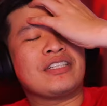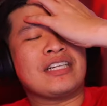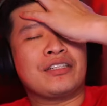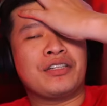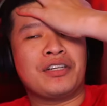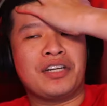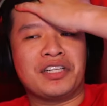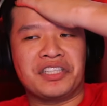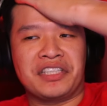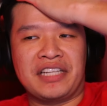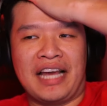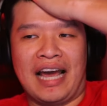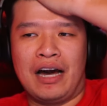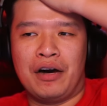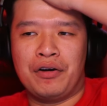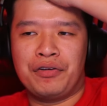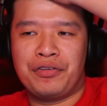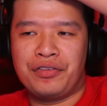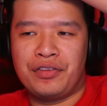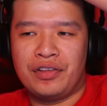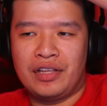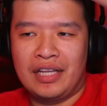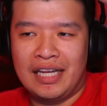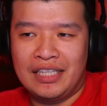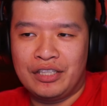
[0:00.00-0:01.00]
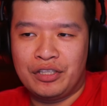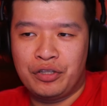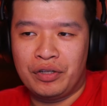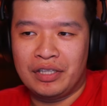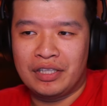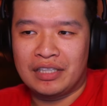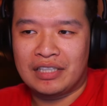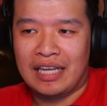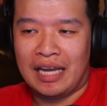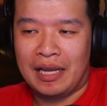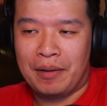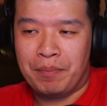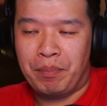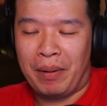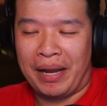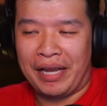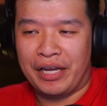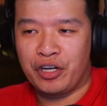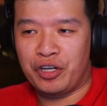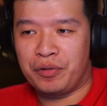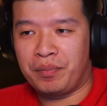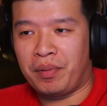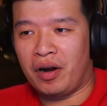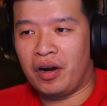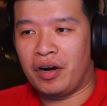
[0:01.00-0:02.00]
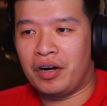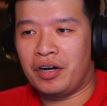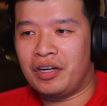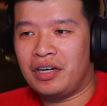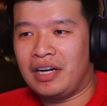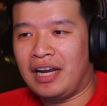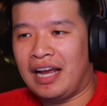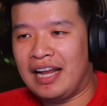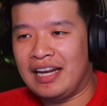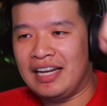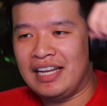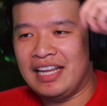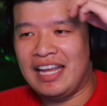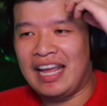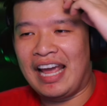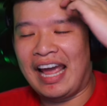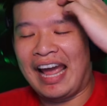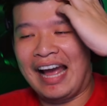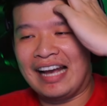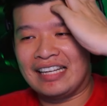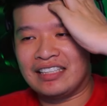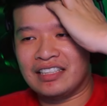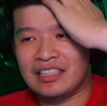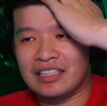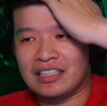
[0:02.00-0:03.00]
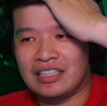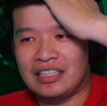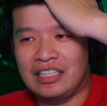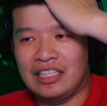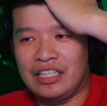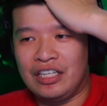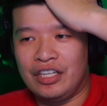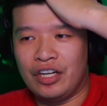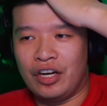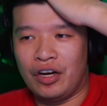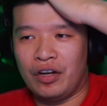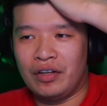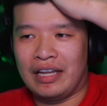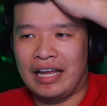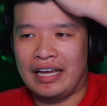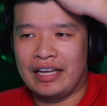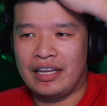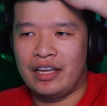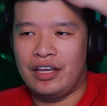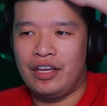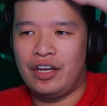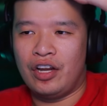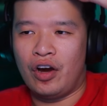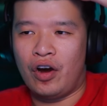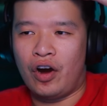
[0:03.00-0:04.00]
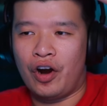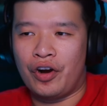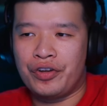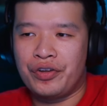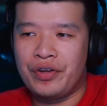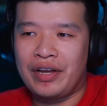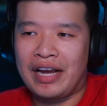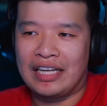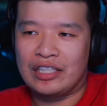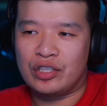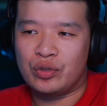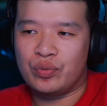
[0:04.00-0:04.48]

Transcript: to the South into this like biker bar and he asks, you know, like, you know, are you guys